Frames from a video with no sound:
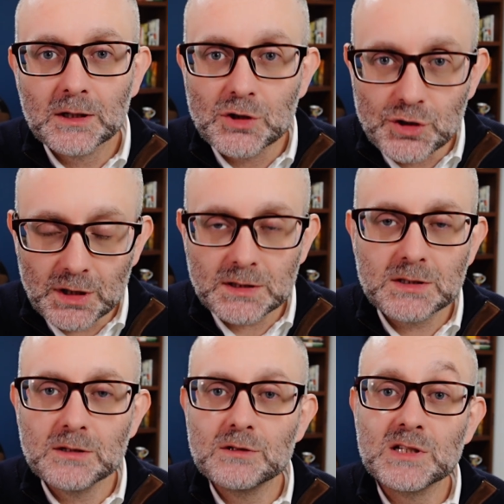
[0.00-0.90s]

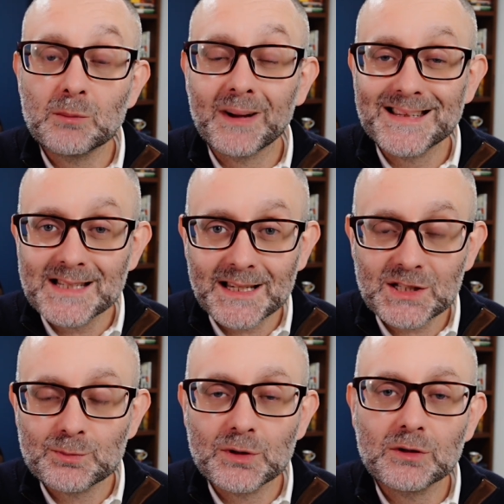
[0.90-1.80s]
Just using my
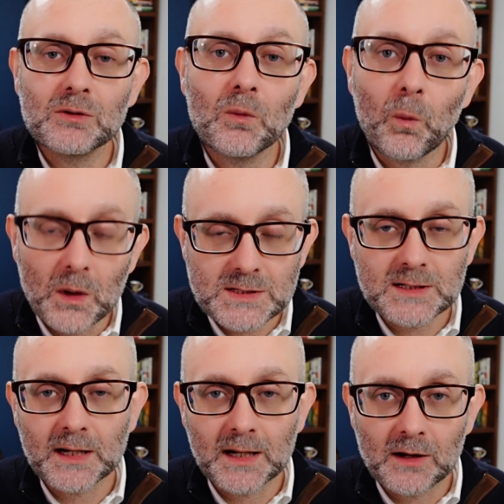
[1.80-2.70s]
textbook wasn't
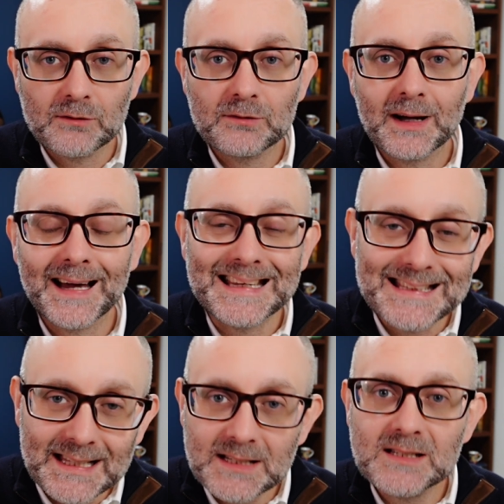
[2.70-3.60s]
enough. I
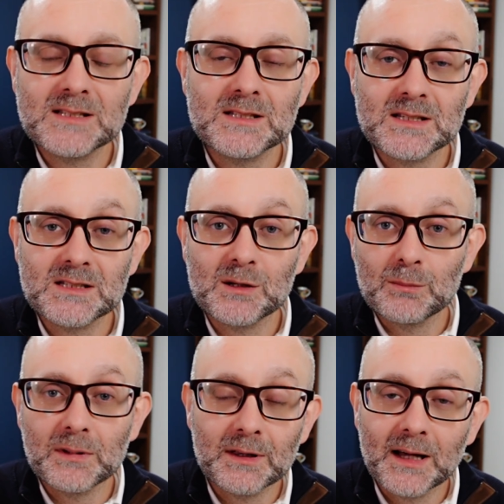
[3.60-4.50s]
needed a
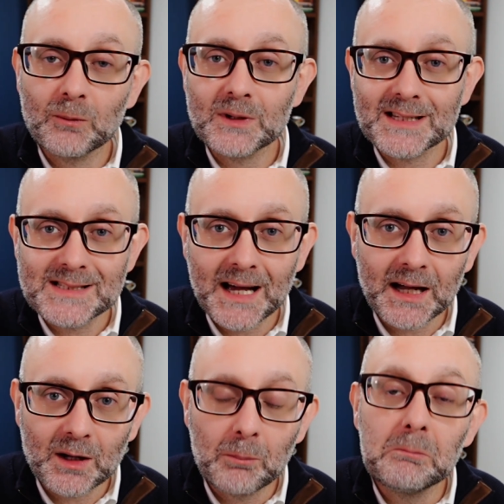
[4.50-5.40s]
system that would
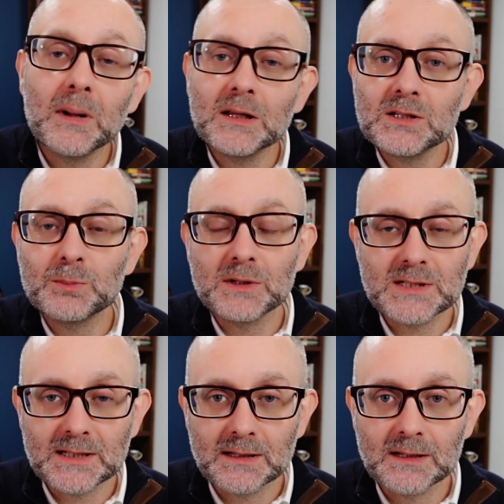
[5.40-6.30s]
attack multiple
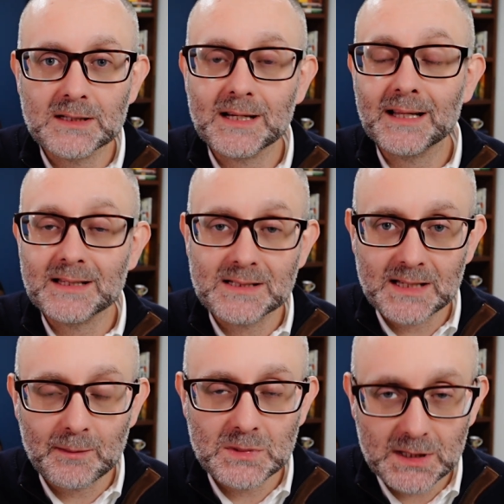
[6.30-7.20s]
skills at the
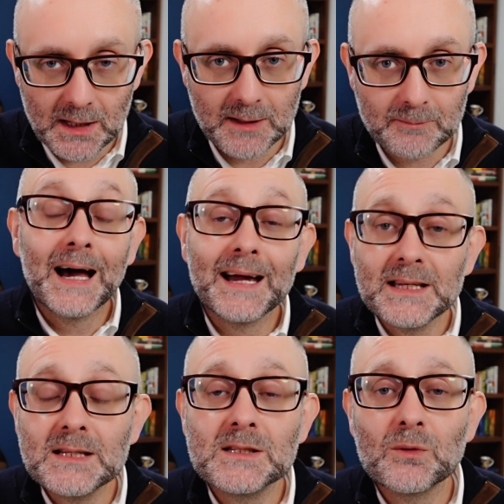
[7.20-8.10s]
same time. I
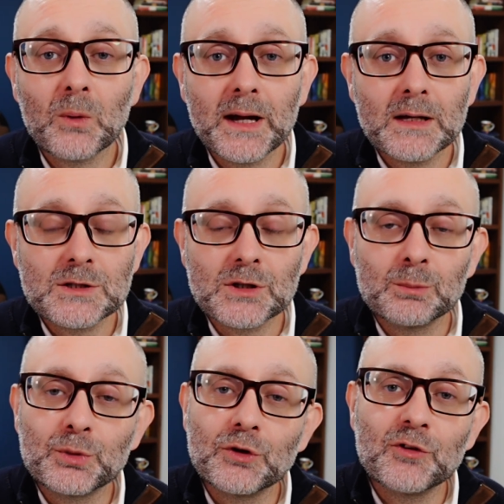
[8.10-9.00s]
needed a way to
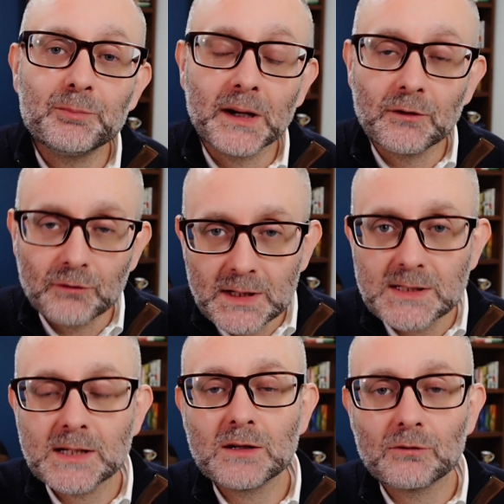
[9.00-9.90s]
improve my
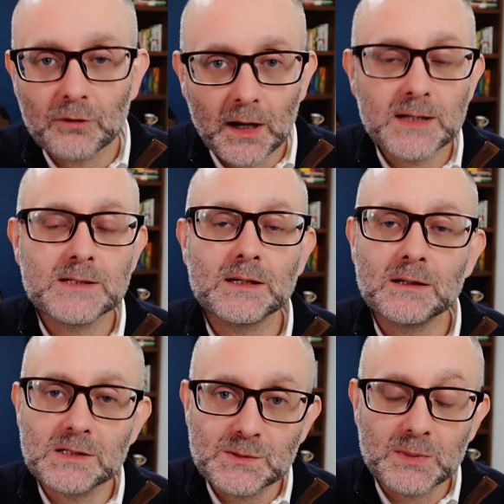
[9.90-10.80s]
reading,
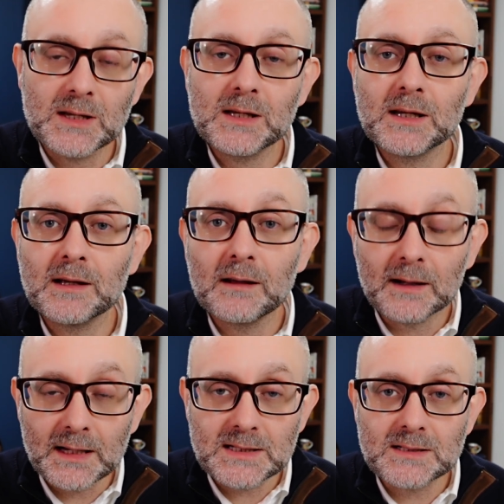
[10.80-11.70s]
writing, speaking,
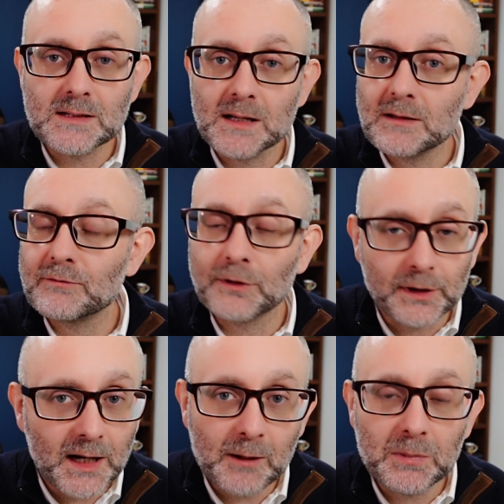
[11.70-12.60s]
listening,
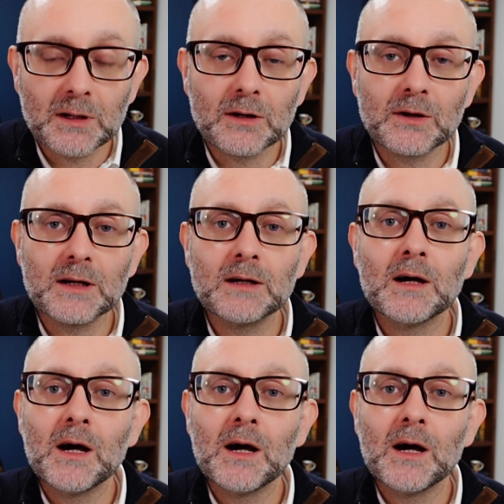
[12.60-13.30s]
vocabulary,